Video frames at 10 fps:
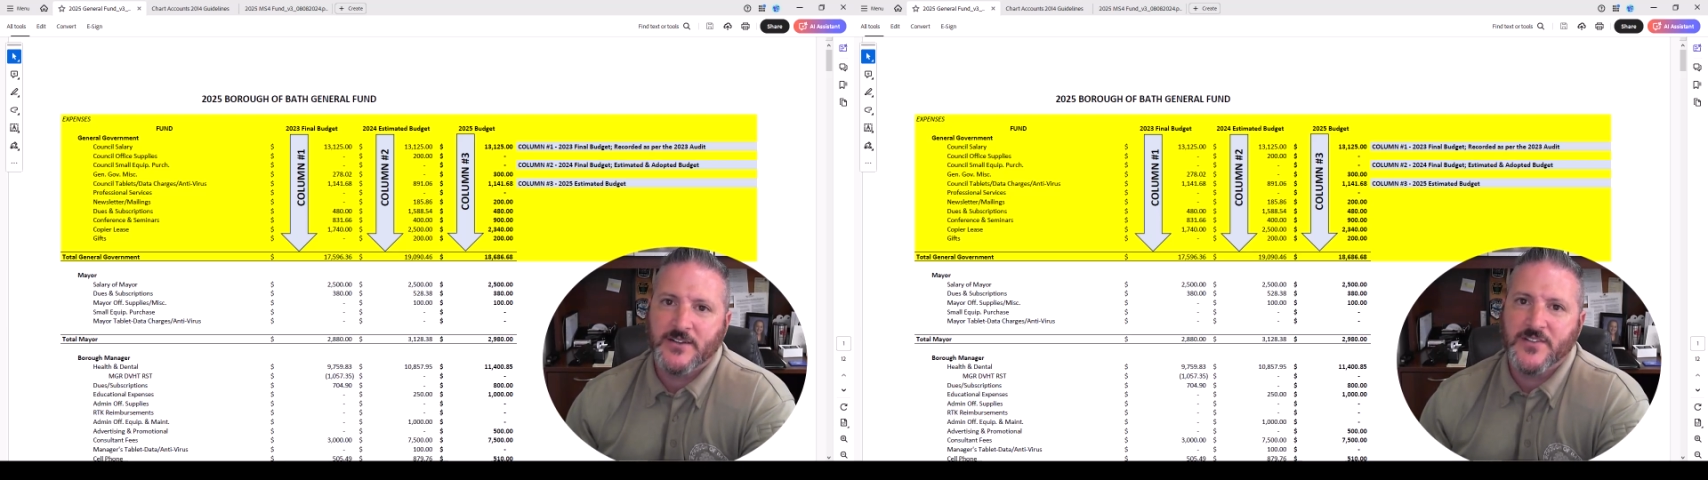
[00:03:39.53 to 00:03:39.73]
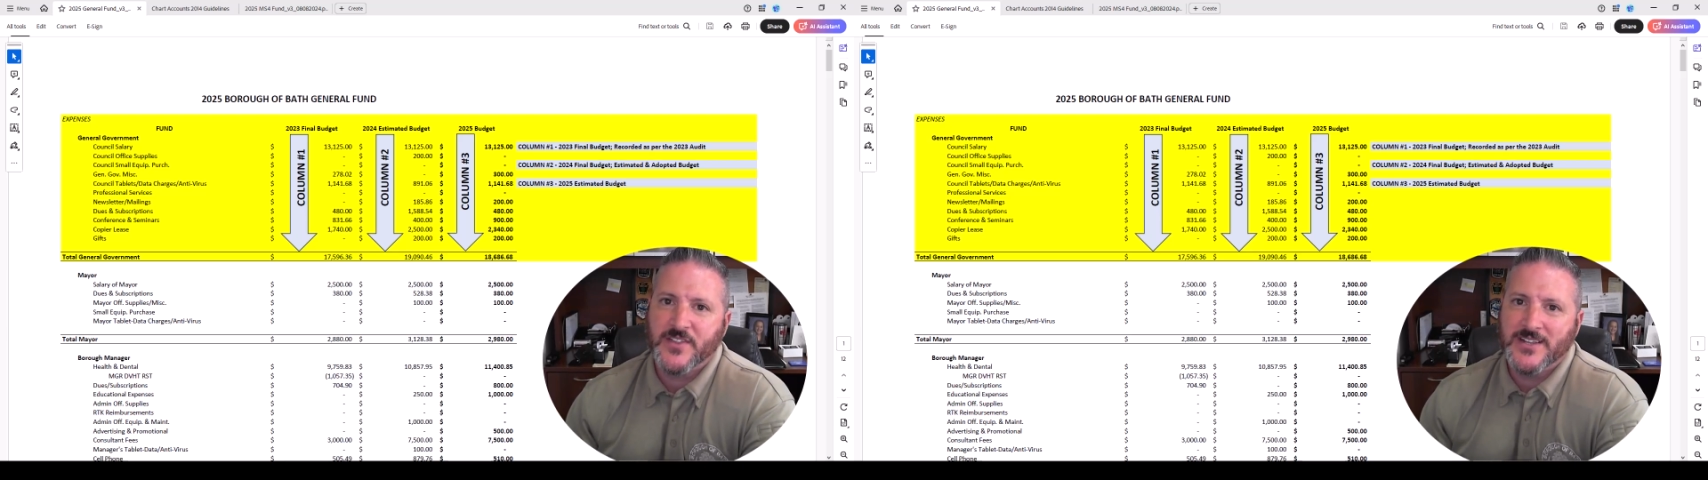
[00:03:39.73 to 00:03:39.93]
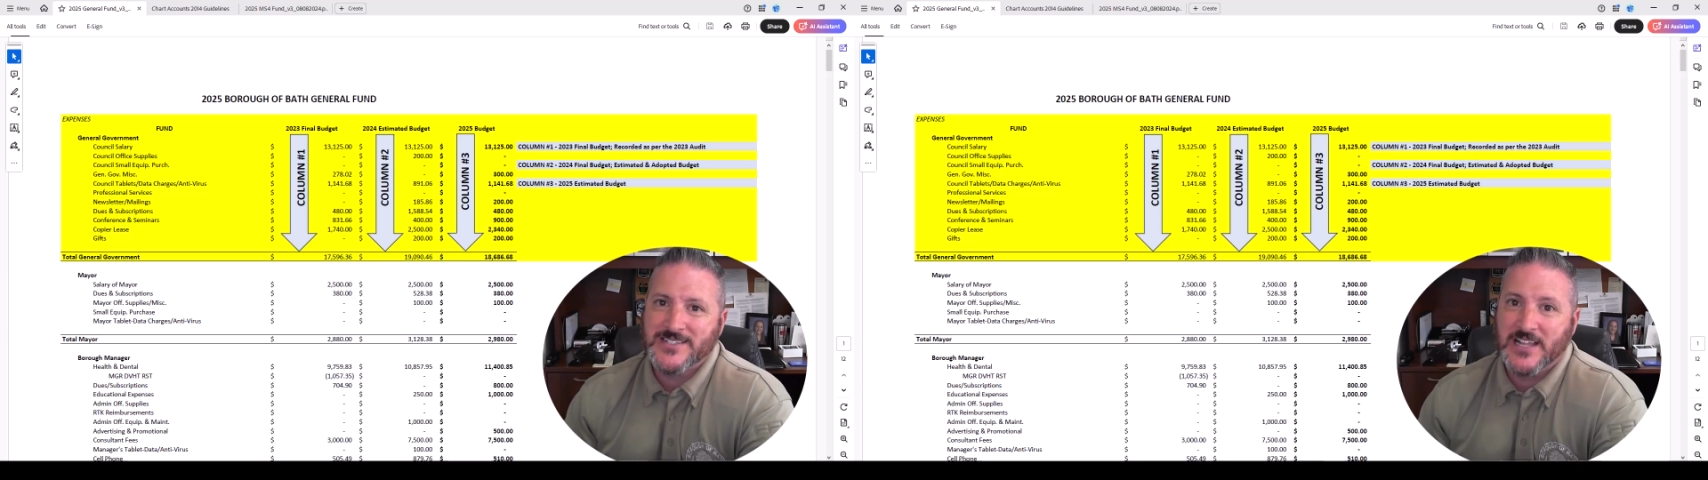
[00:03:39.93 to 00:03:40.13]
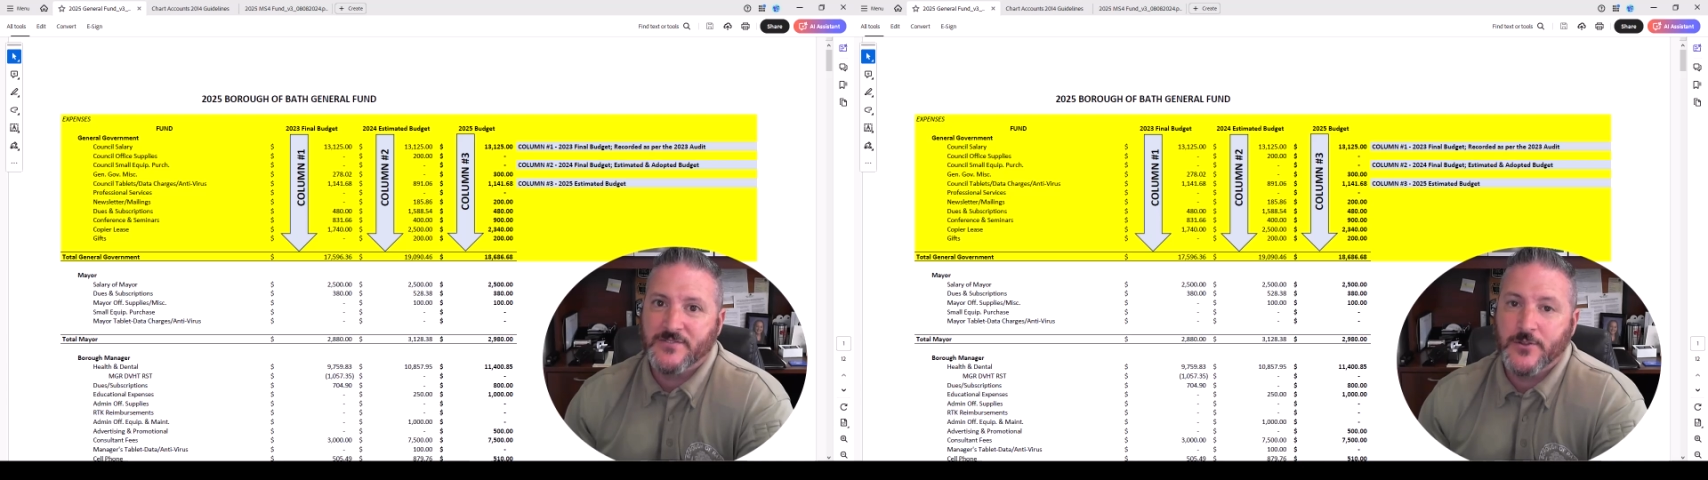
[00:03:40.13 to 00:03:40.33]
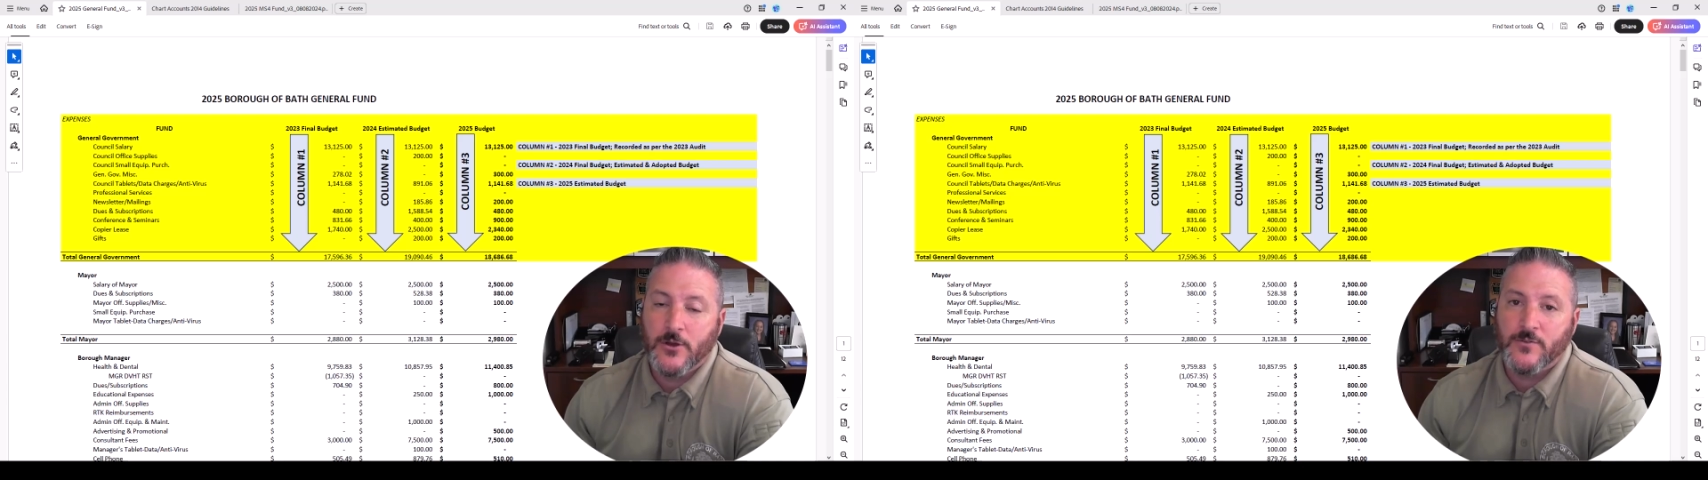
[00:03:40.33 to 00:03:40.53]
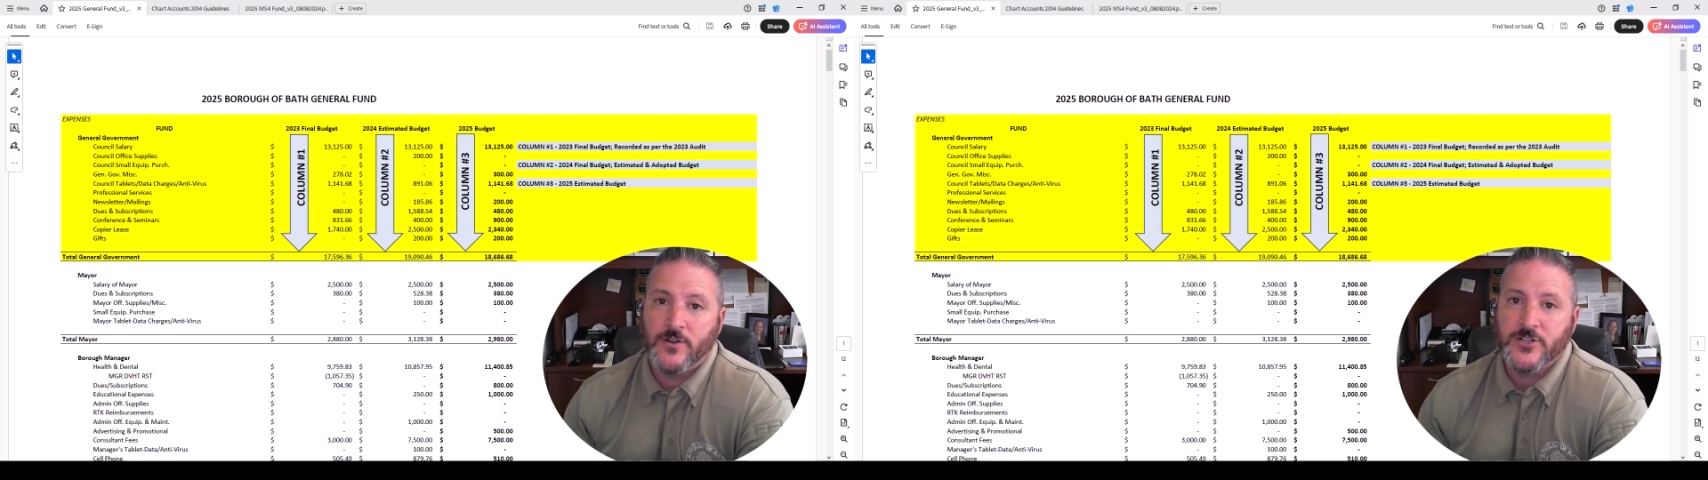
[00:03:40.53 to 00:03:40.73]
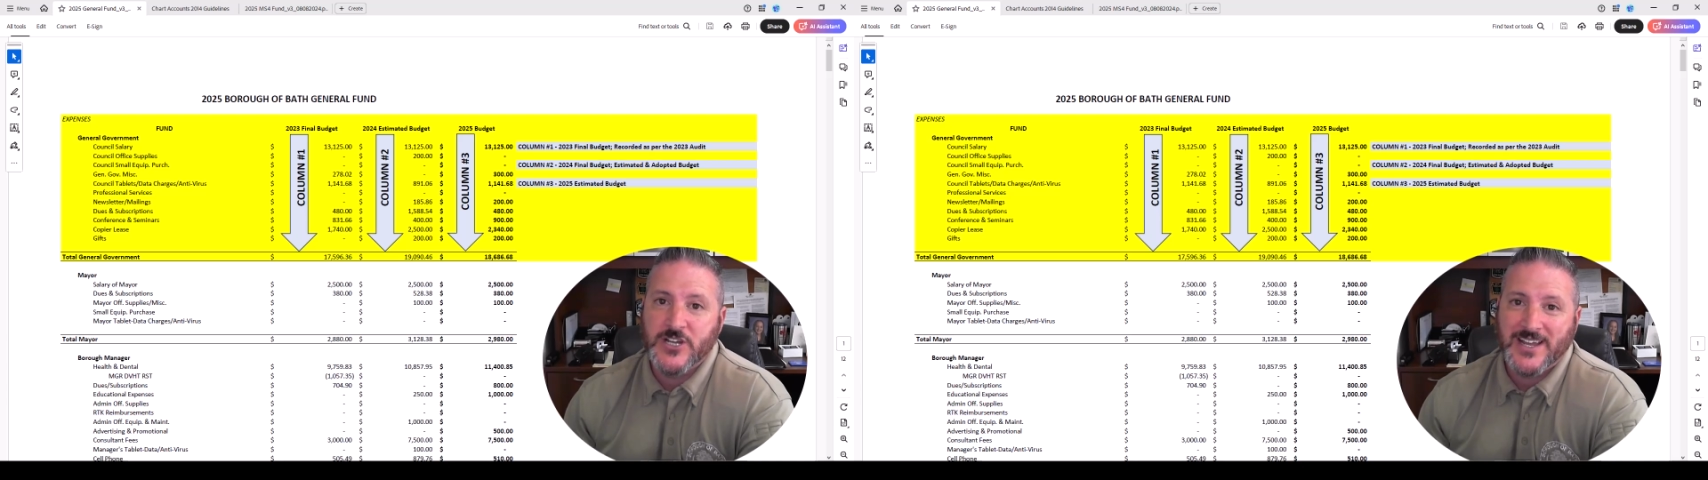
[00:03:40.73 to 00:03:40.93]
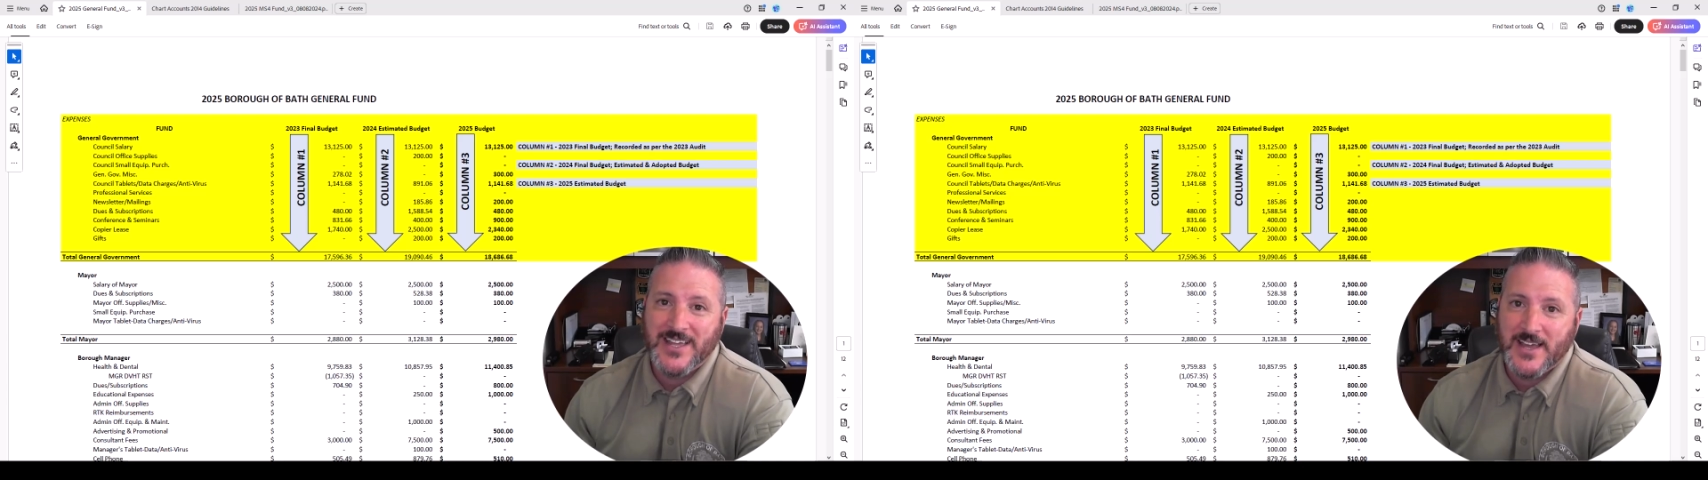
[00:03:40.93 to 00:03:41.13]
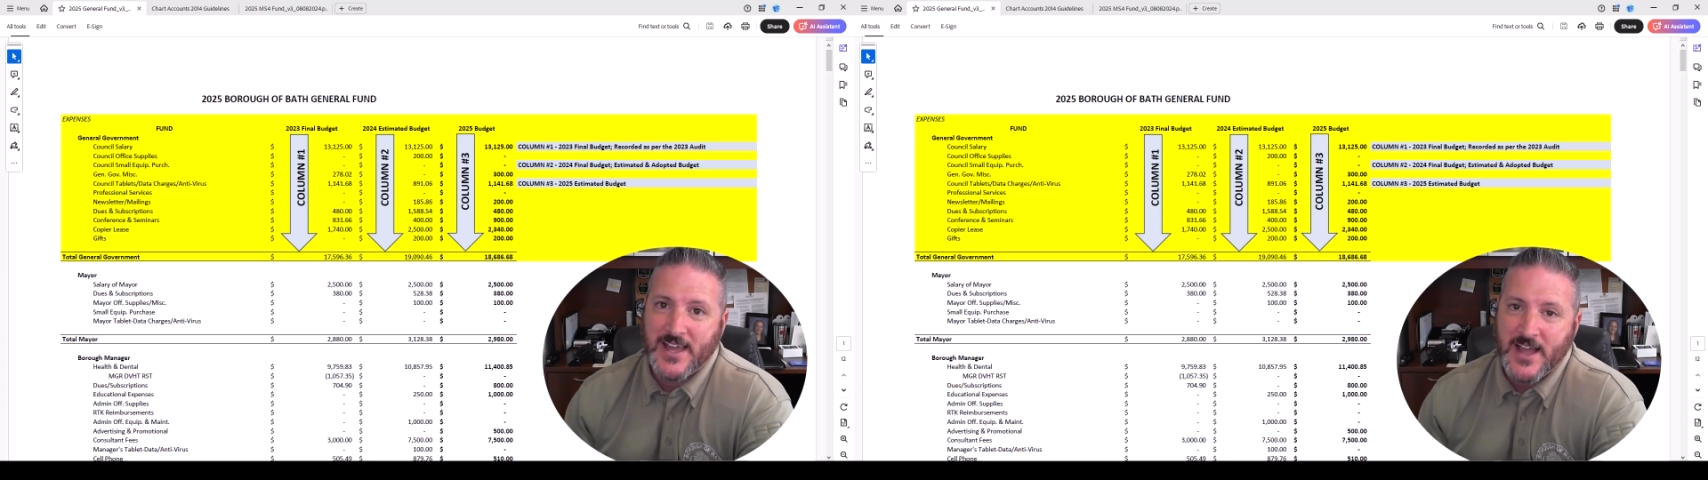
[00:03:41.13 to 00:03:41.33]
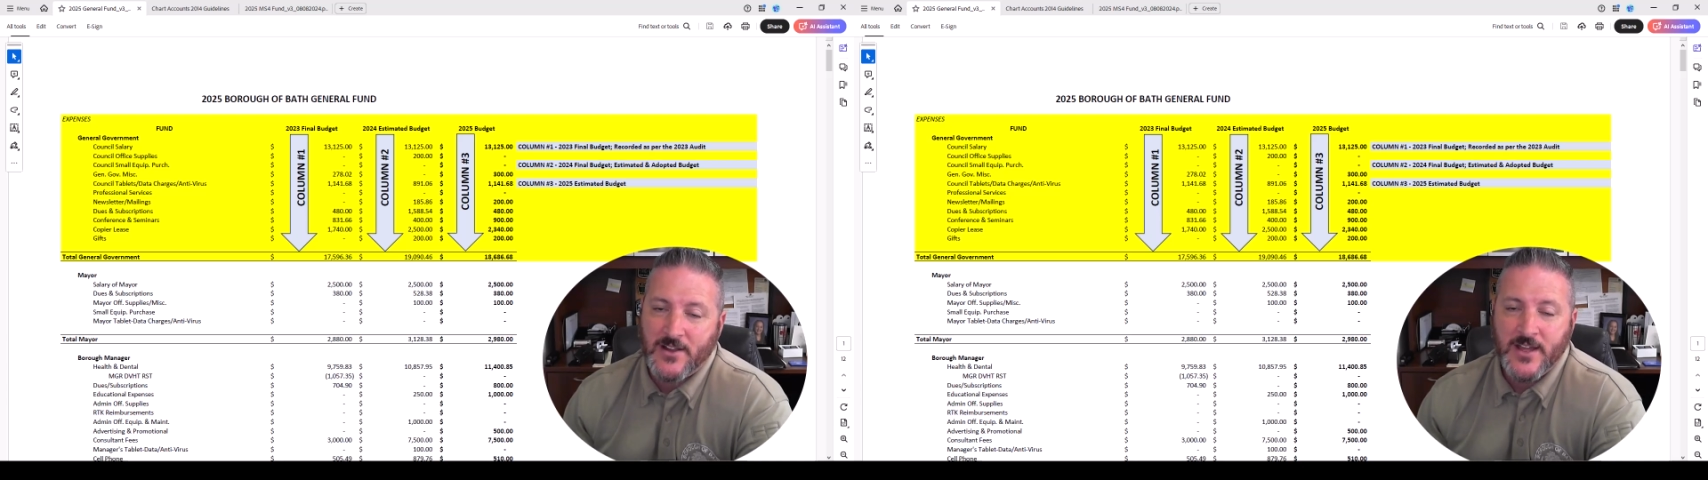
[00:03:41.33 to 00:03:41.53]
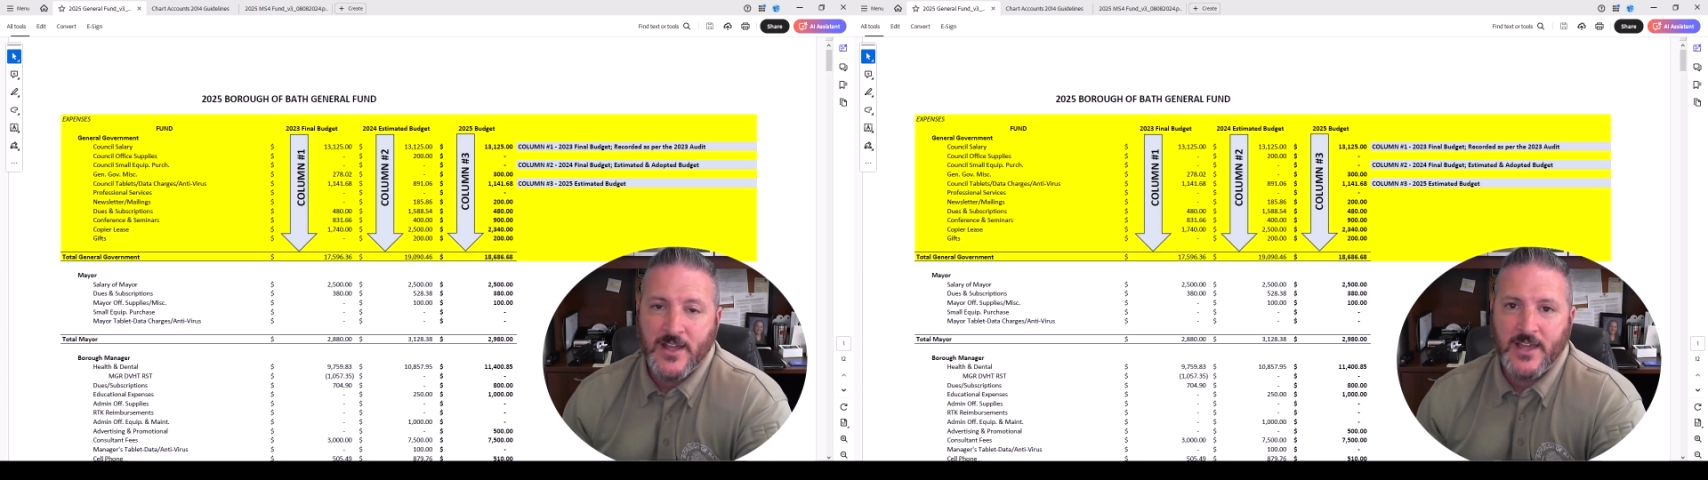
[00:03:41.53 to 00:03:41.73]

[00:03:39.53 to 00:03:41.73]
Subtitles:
everything that's left over in the checking account